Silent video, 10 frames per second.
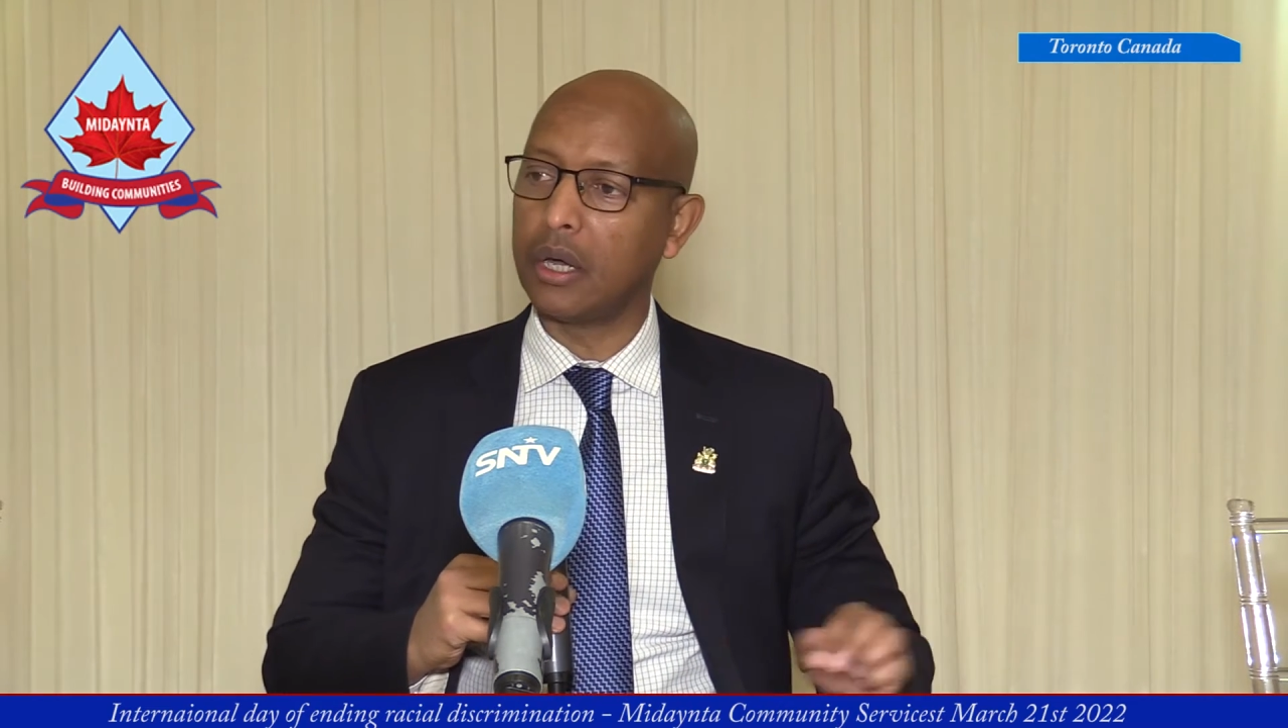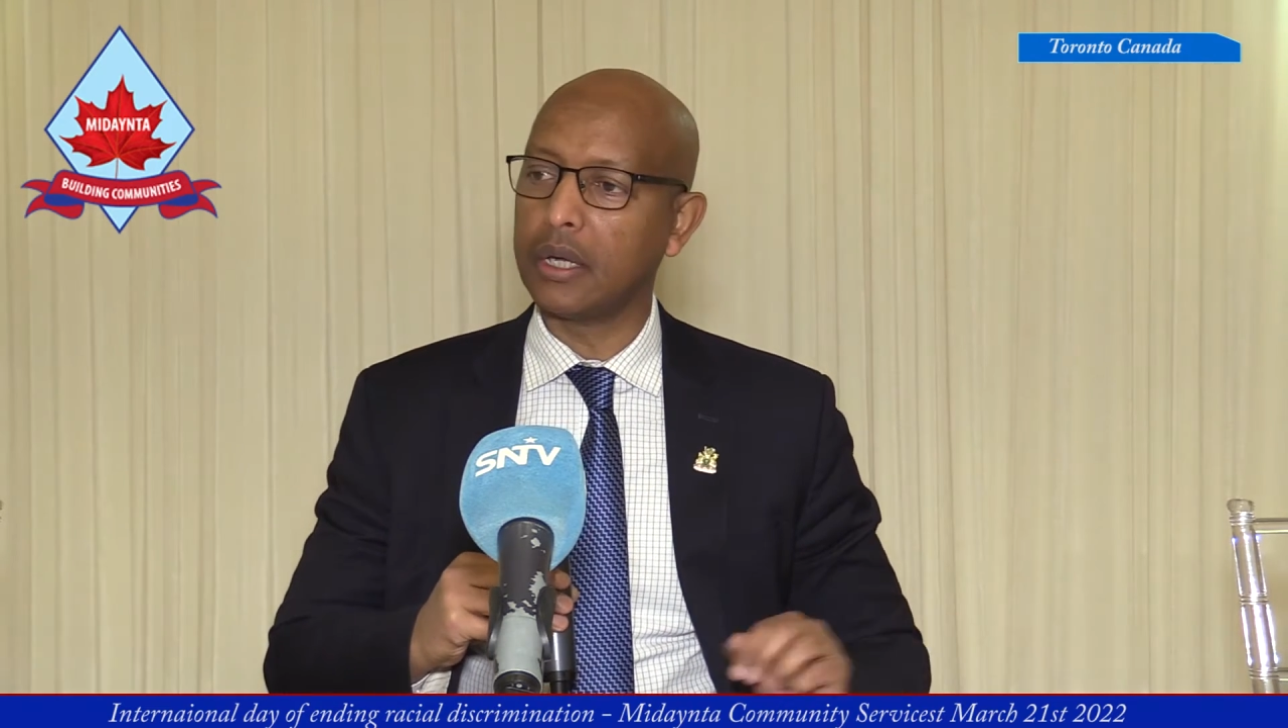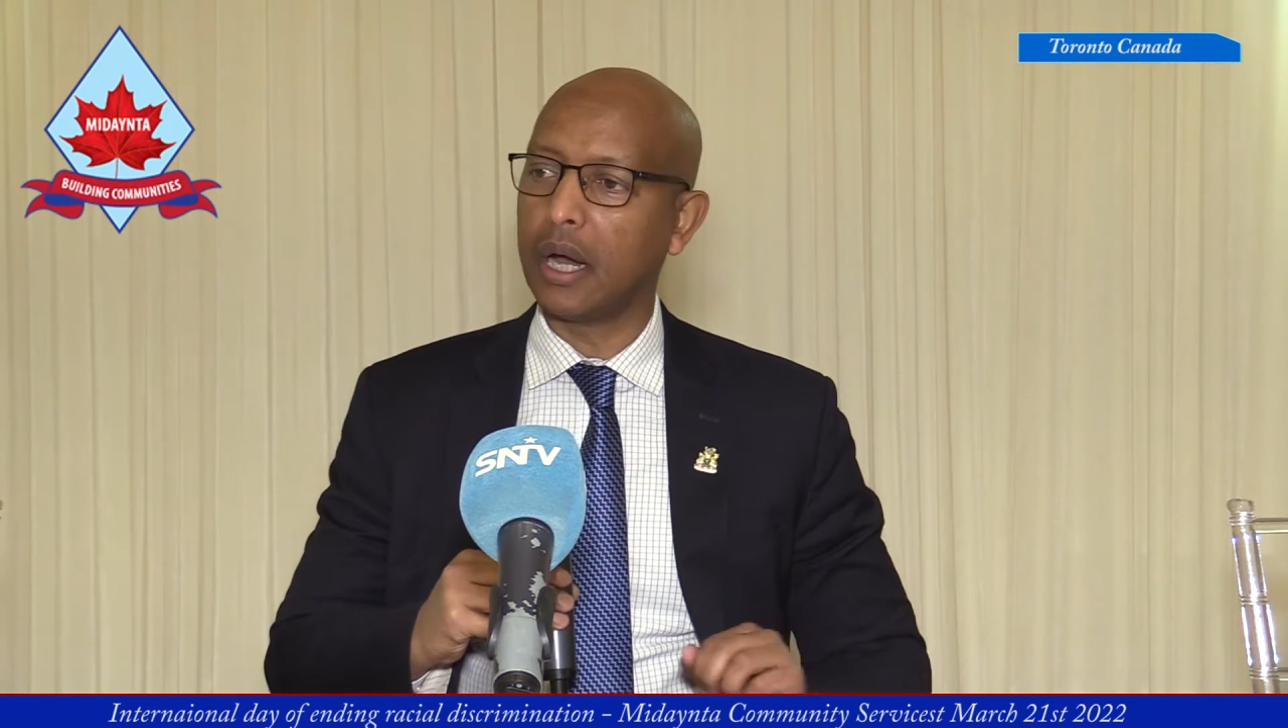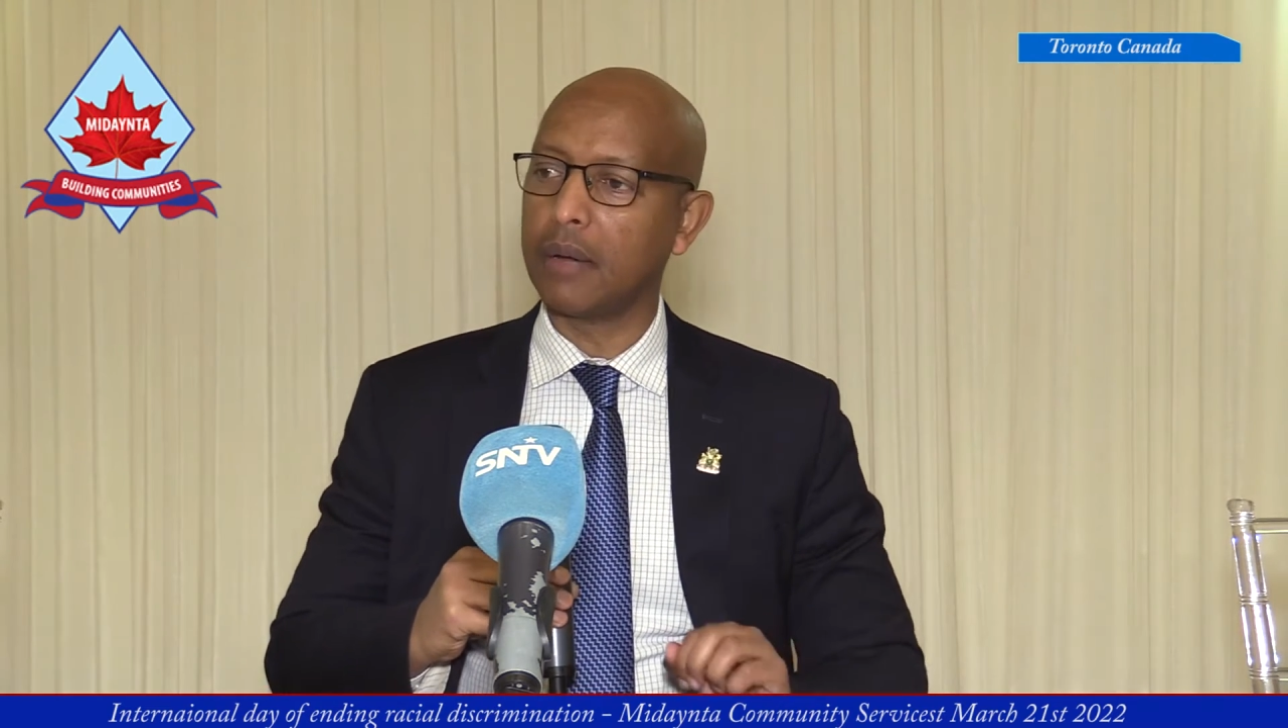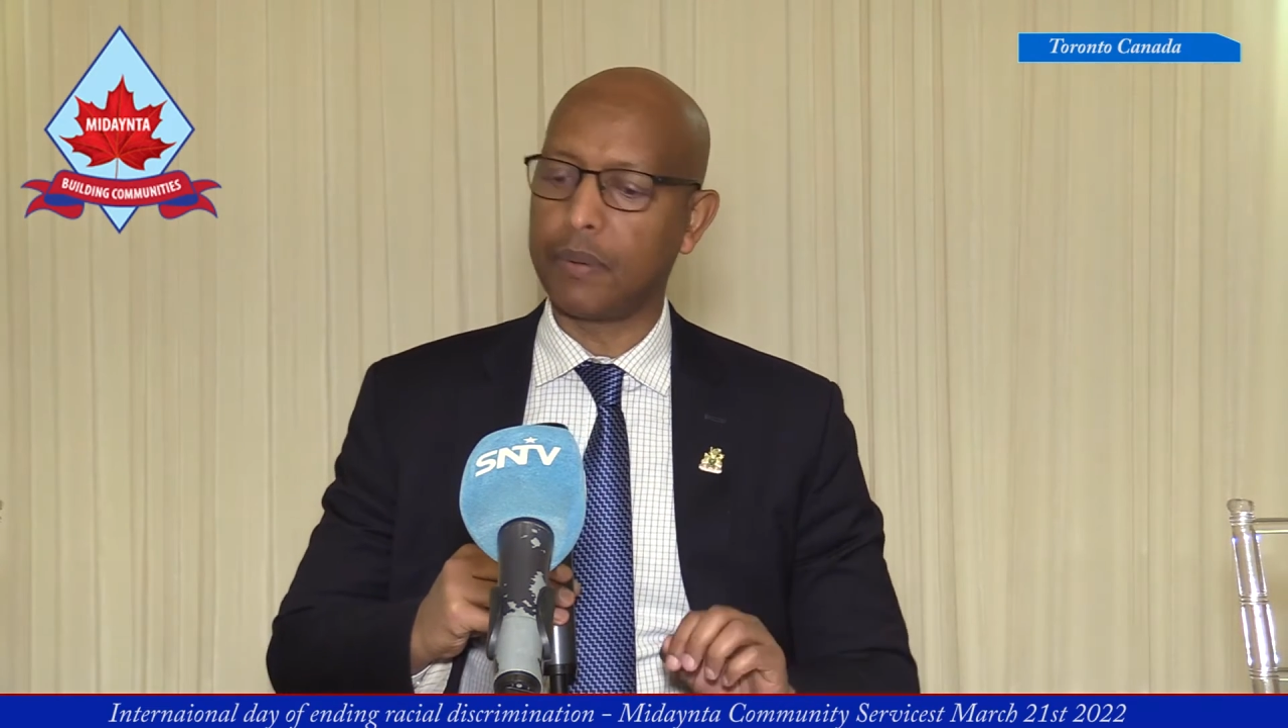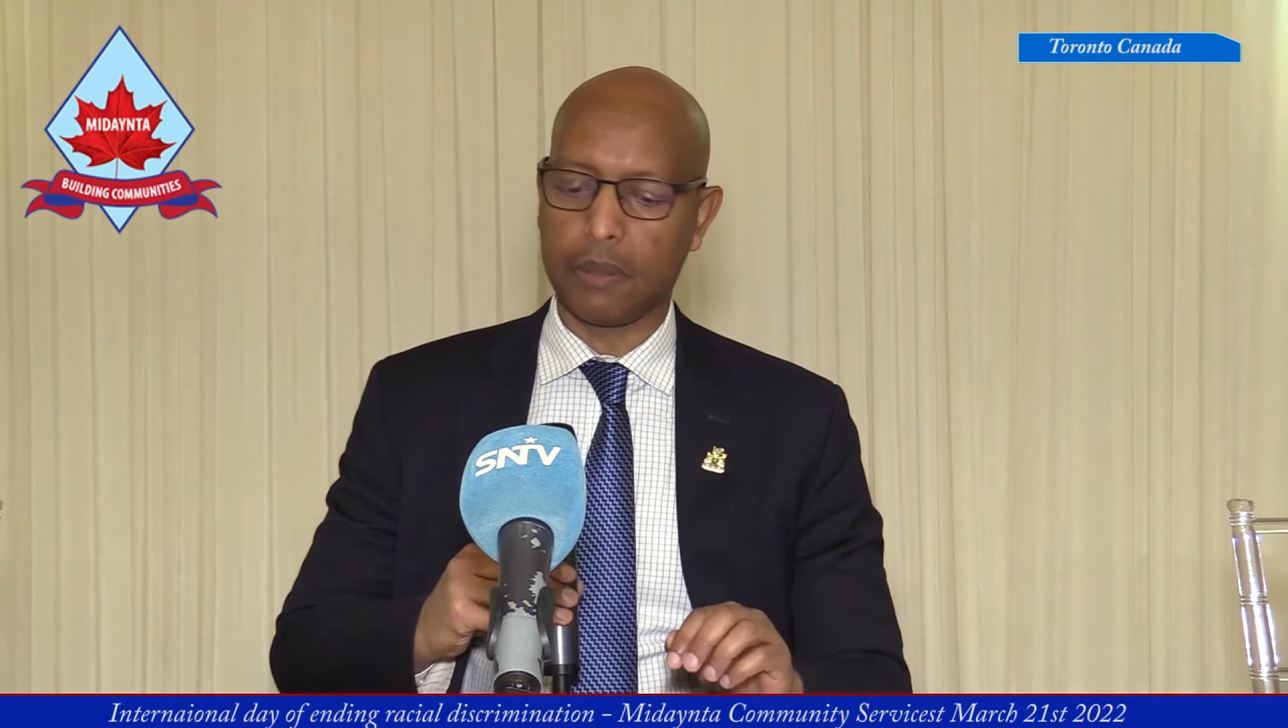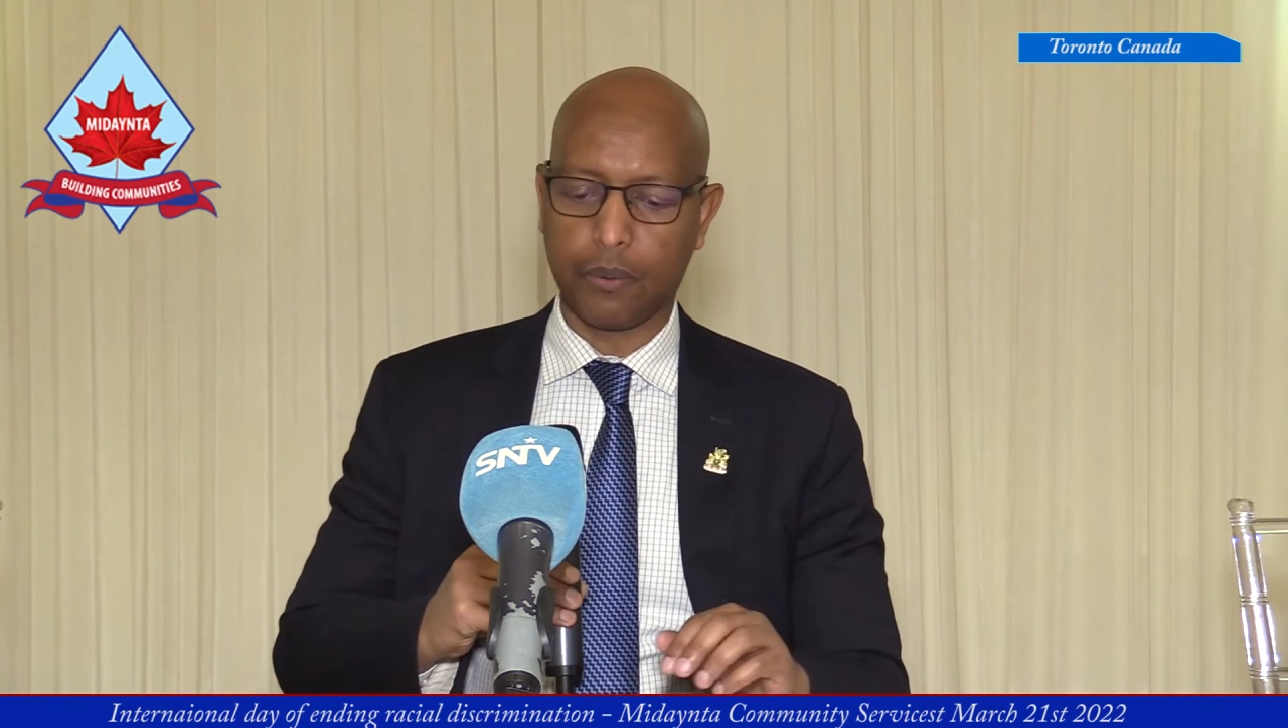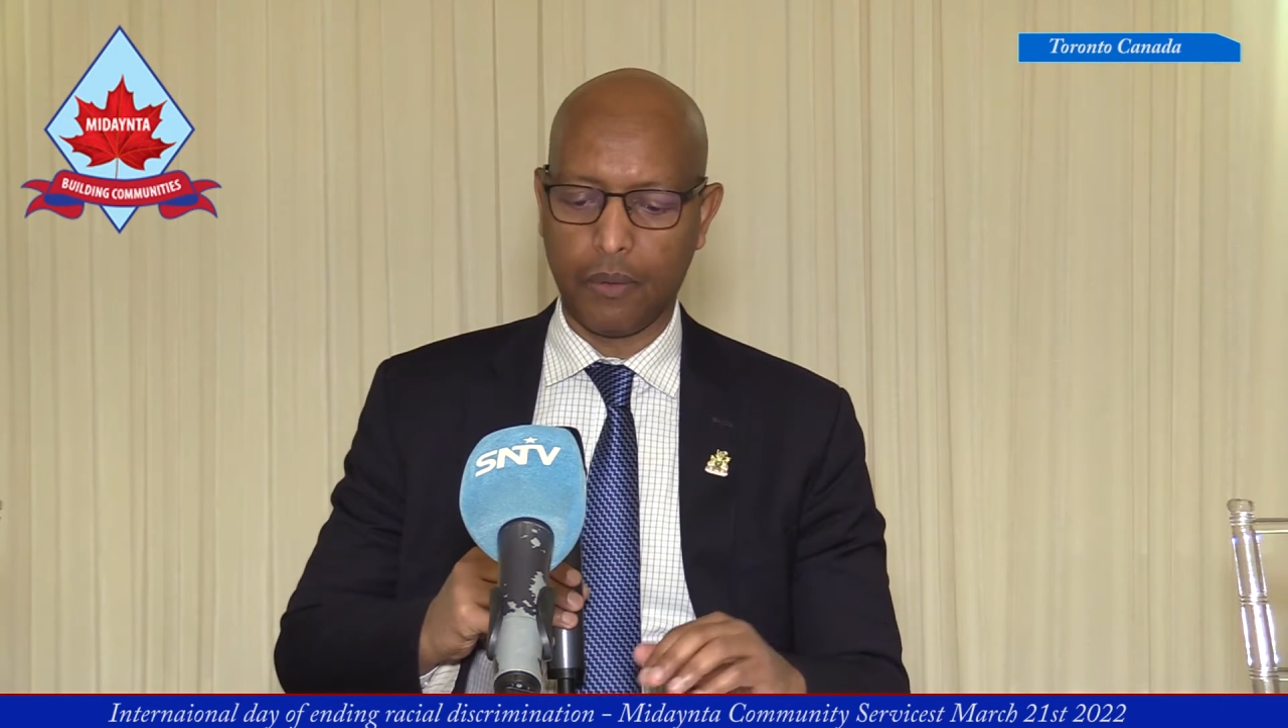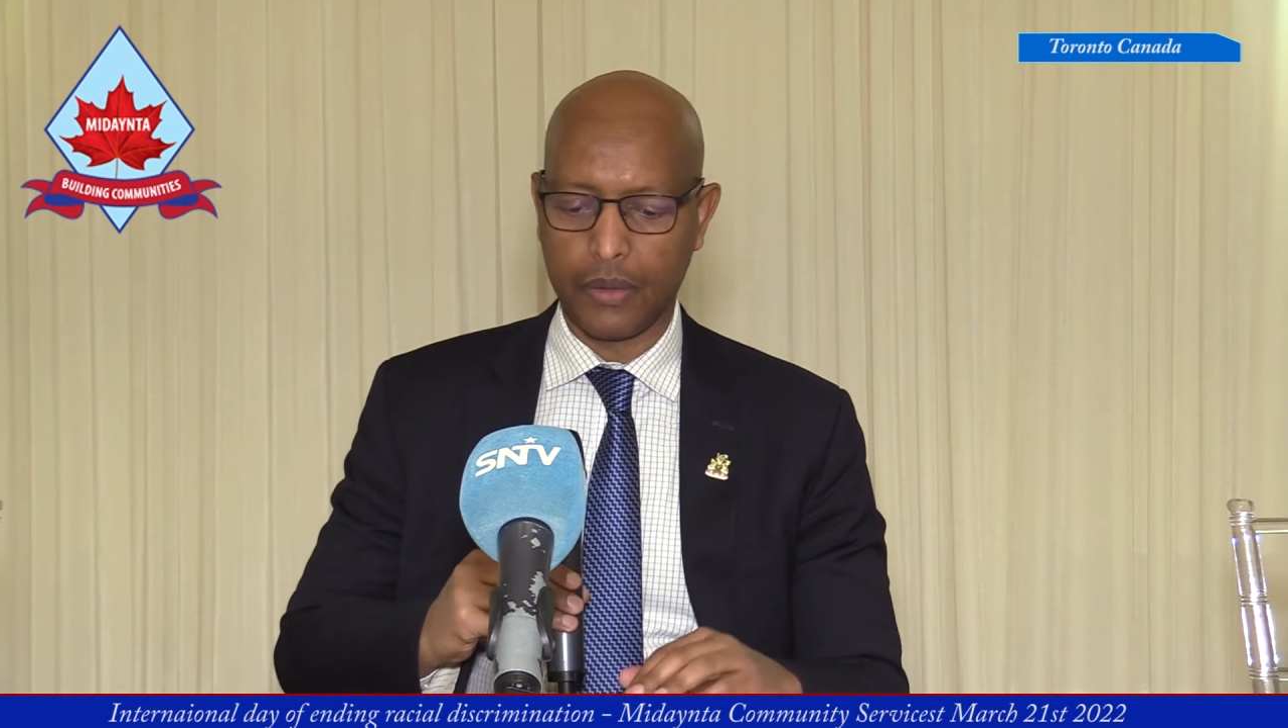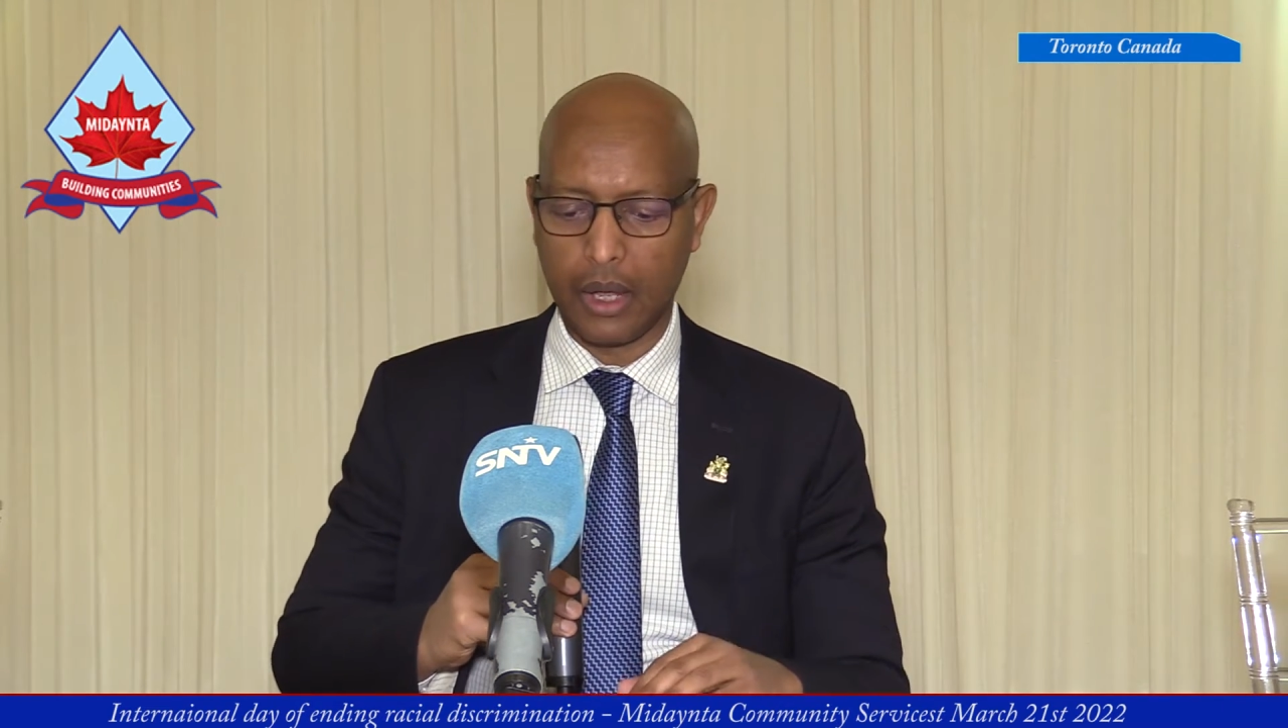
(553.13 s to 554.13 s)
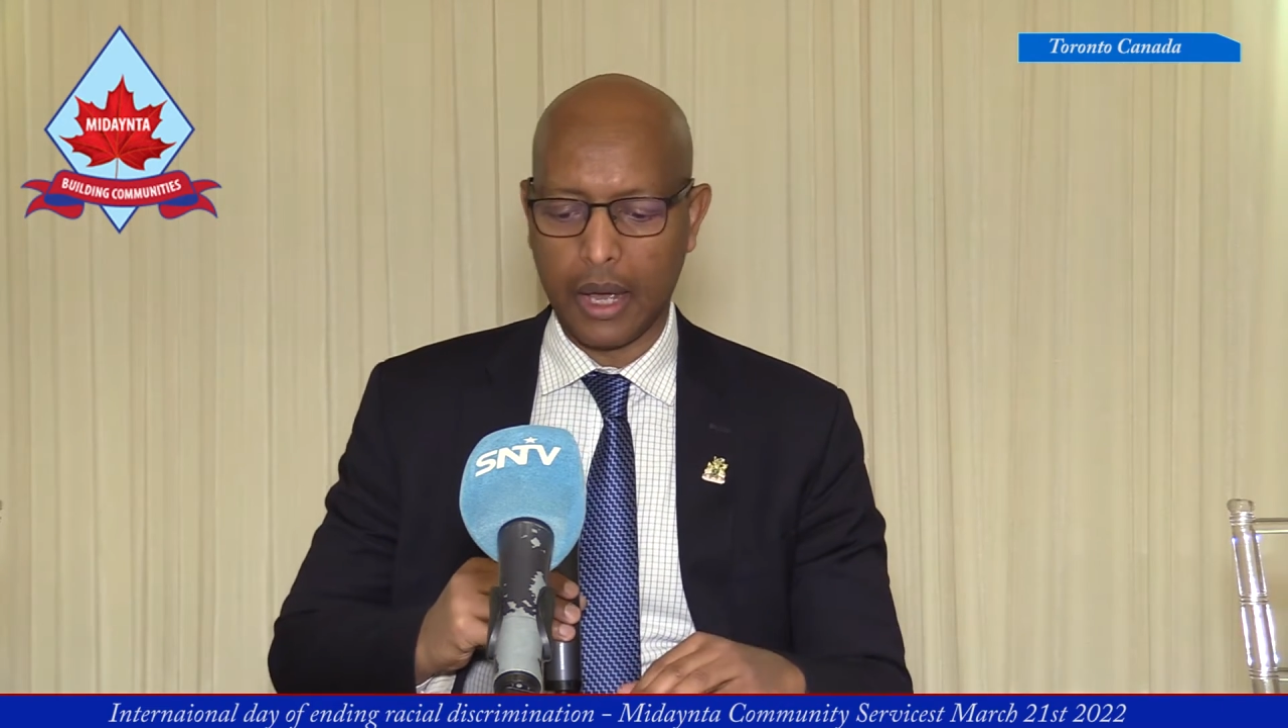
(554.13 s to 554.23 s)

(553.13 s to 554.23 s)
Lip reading: young people,